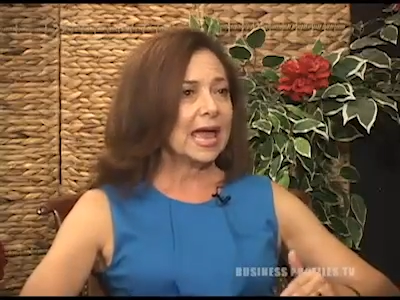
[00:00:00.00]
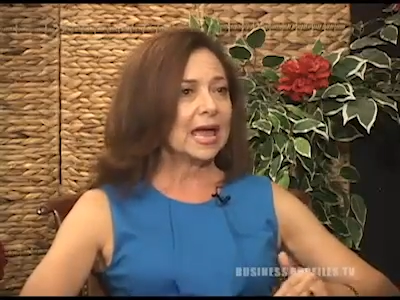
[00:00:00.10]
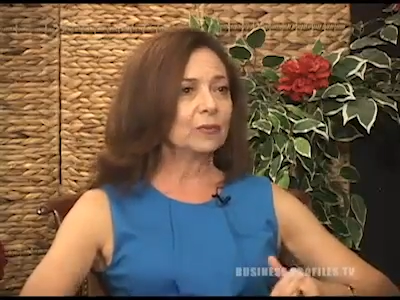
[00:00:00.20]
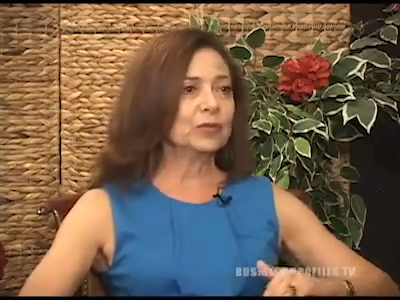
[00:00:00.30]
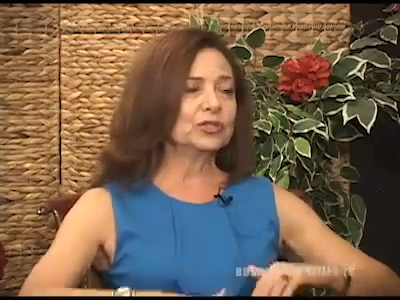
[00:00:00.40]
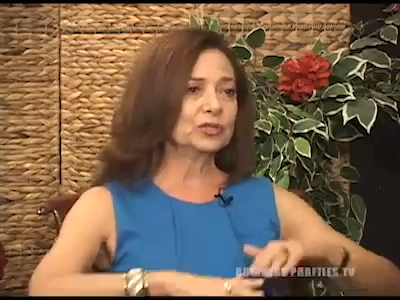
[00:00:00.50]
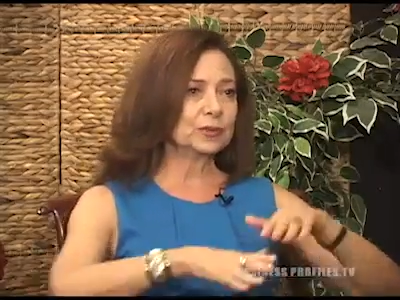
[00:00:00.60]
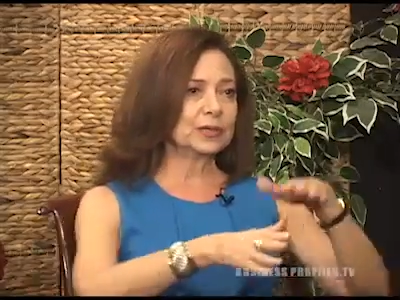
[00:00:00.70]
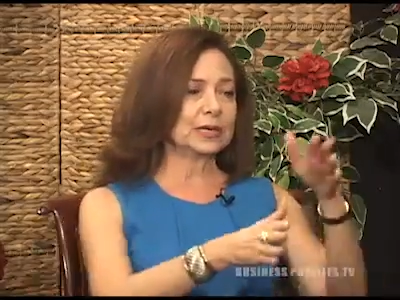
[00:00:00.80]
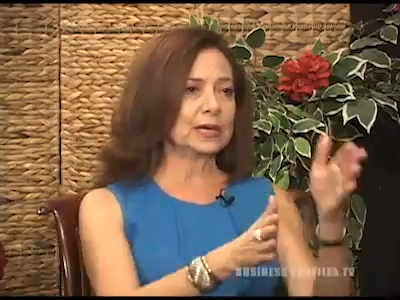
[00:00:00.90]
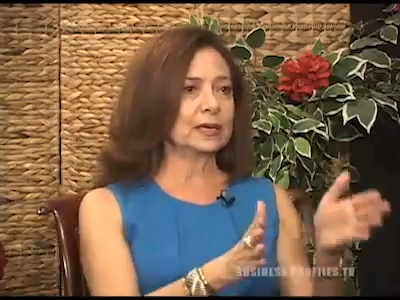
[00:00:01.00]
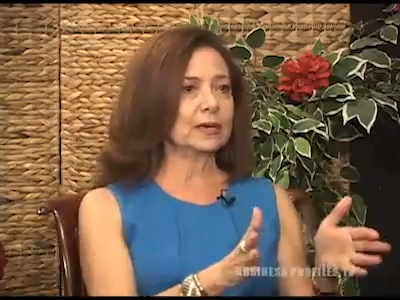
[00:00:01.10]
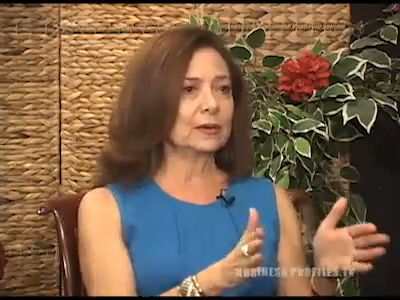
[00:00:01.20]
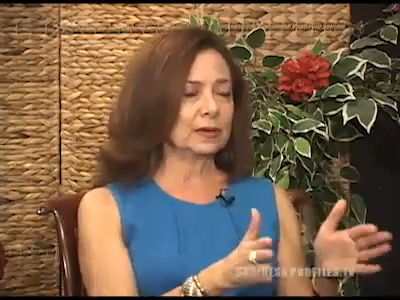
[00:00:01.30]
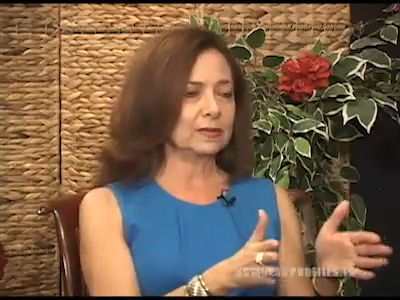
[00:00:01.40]
And we do it
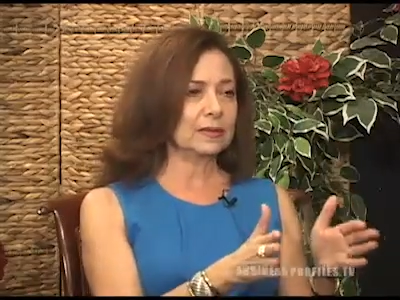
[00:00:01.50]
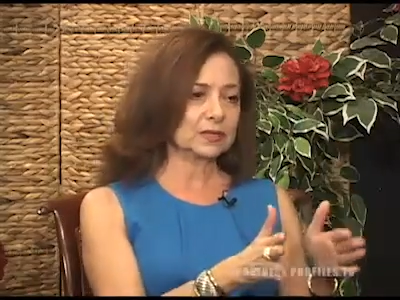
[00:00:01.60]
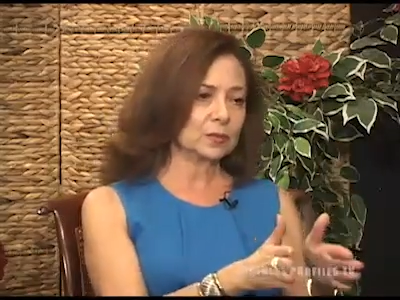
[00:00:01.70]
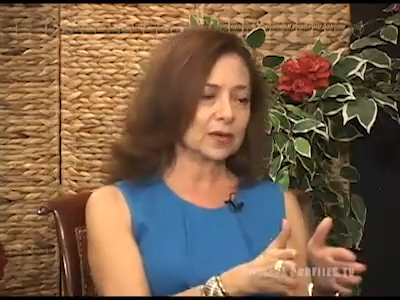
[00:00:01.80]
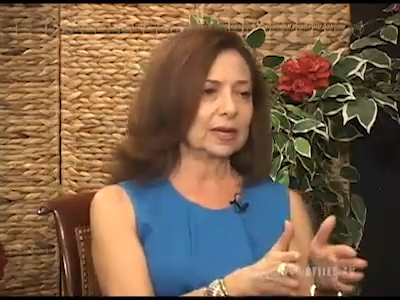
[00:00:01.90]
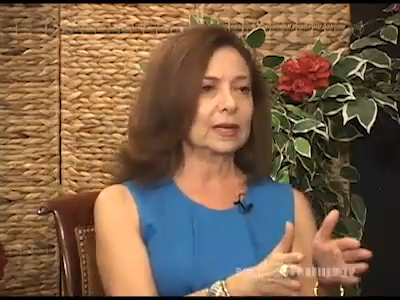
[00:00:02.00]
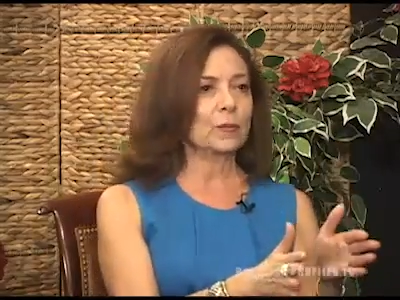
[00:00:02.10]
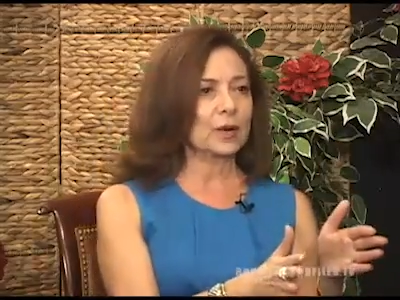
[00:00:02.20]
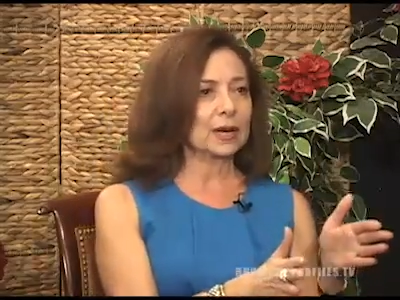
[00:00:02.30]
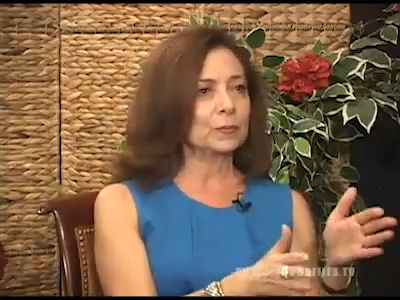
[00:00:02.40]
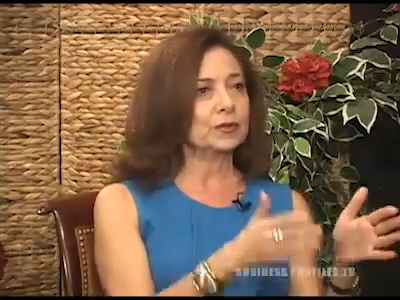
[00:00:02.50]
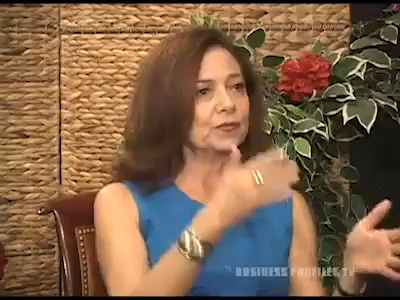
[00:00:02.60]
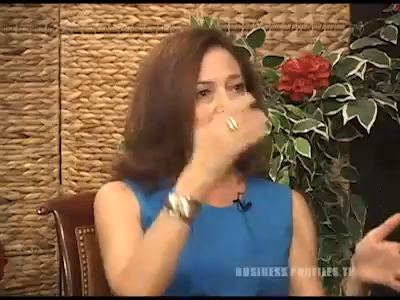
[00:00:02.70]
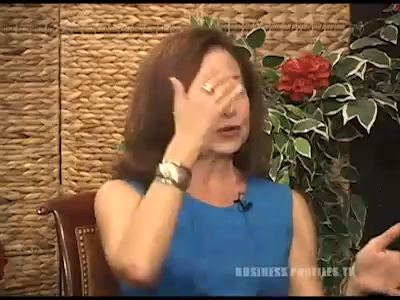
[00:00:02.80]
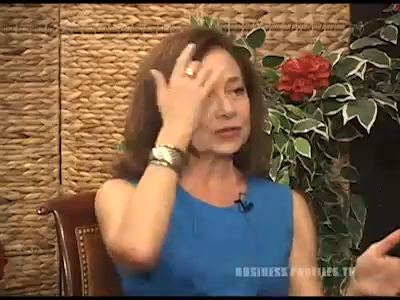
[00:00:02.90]
in, in this way. When we
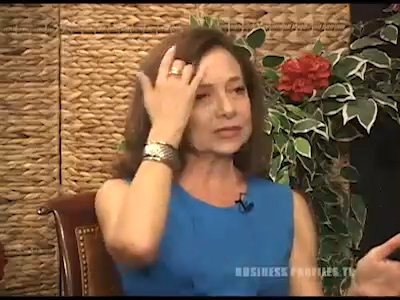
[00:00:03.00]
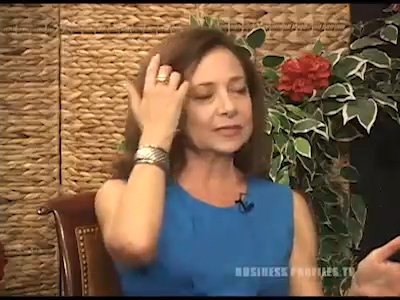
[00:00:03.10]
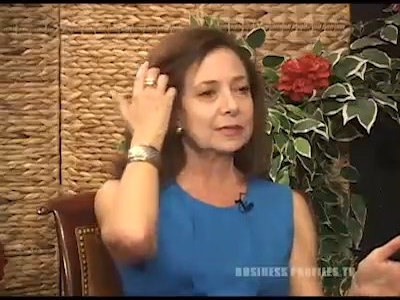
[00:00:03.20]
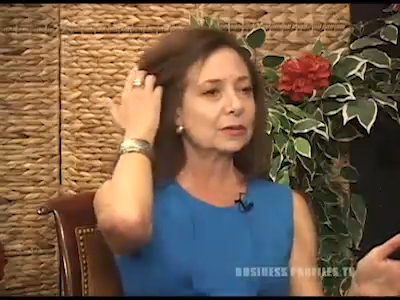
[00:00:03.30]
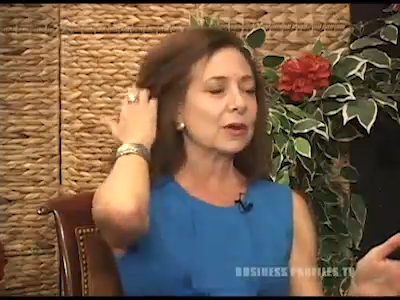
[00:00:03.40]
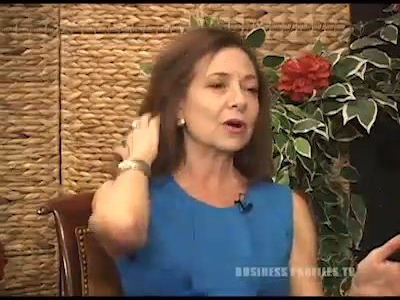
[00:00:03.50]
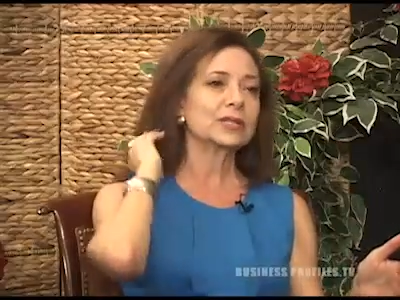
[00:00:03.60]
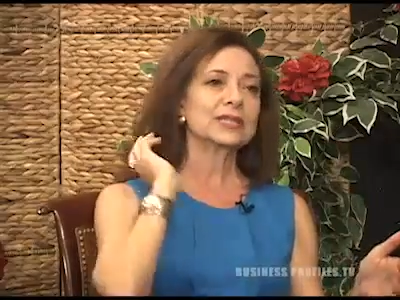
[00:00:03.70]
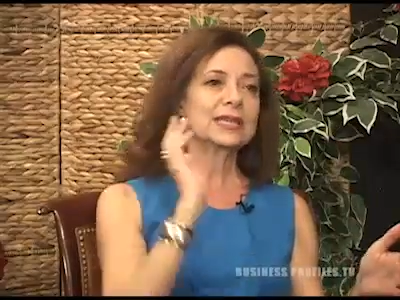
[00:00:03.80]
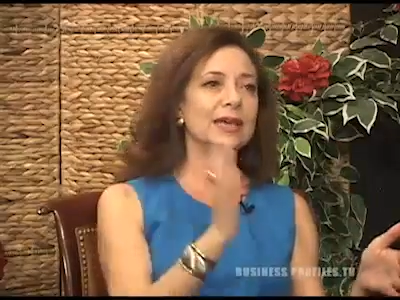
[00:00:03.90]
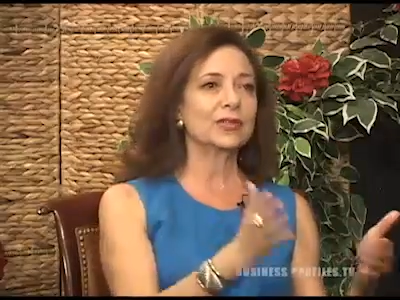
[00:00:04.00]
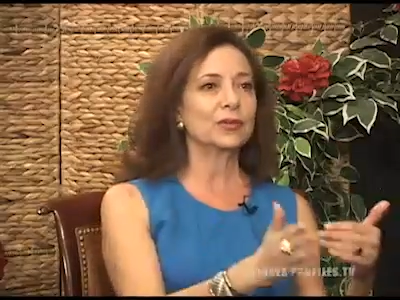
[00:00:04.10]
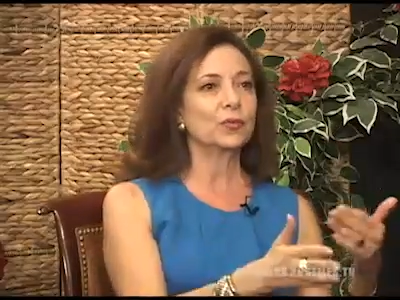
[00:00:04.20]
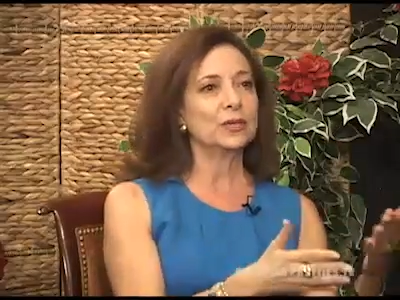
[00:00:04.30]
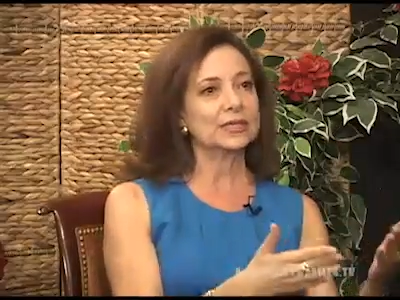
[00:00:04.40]
first are
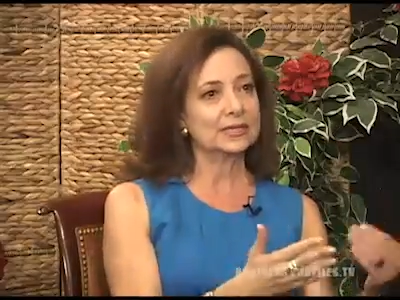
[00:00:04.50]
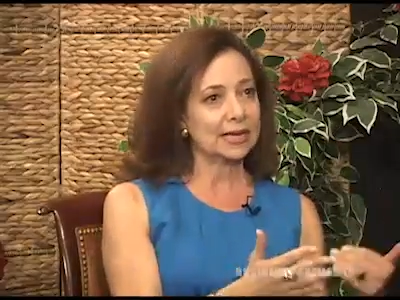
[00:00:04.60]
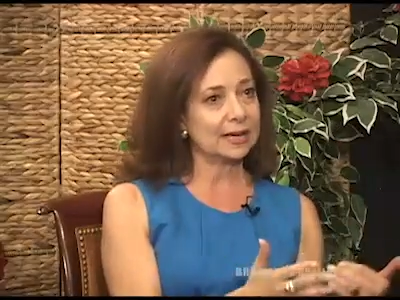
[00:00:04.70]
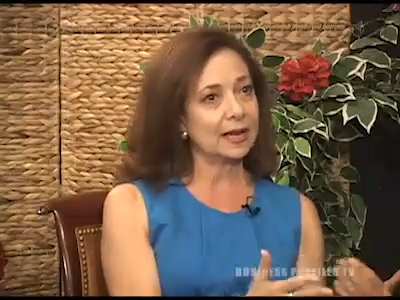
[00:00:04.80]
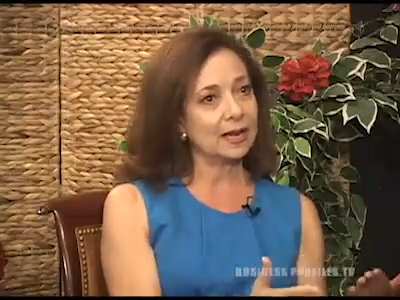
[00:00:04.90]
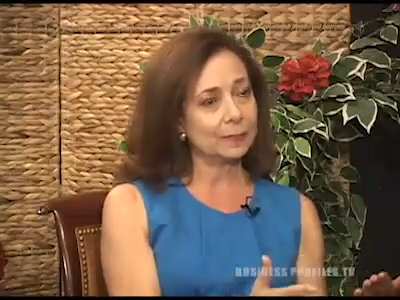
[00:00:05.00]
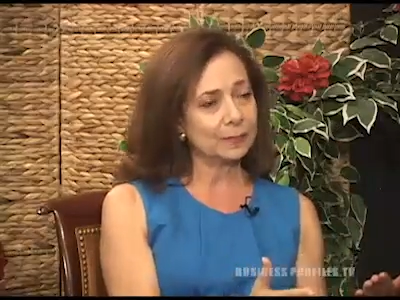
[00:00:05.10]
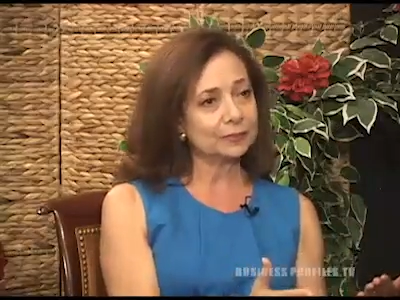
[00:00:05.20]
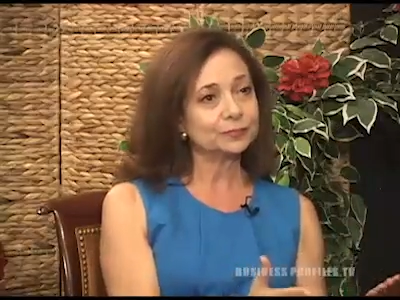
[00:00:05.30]
together, we set up